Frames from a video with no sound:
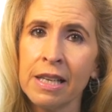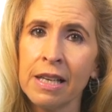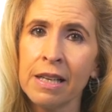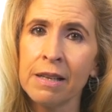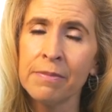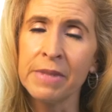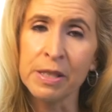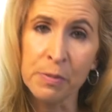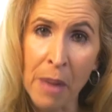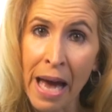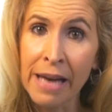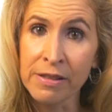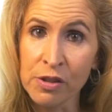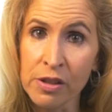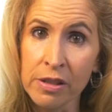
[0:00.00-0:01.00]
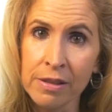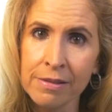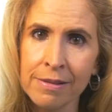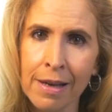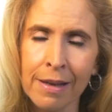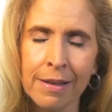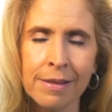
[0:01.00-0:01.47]
this past year,
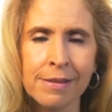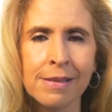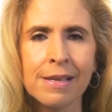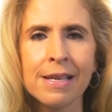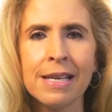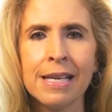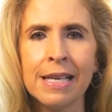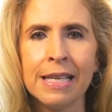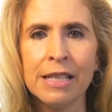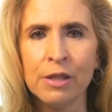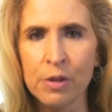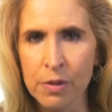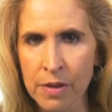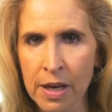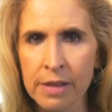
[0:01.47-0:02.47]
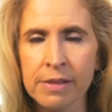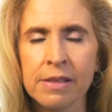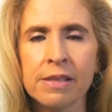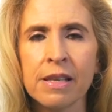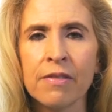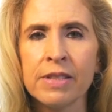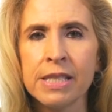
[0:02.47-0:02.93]
that is, in
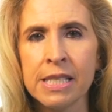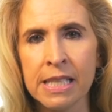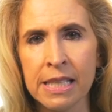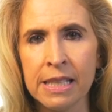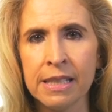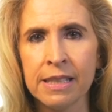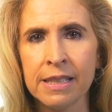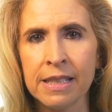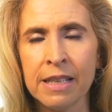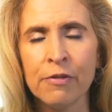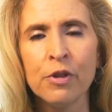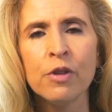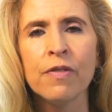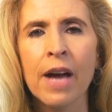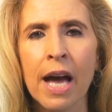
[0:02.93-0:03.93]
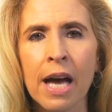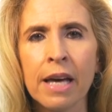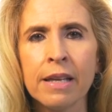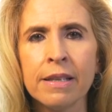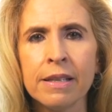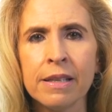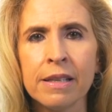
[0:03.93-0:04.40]
2017, if you've
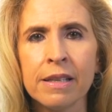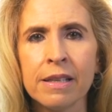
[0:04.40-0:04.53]
had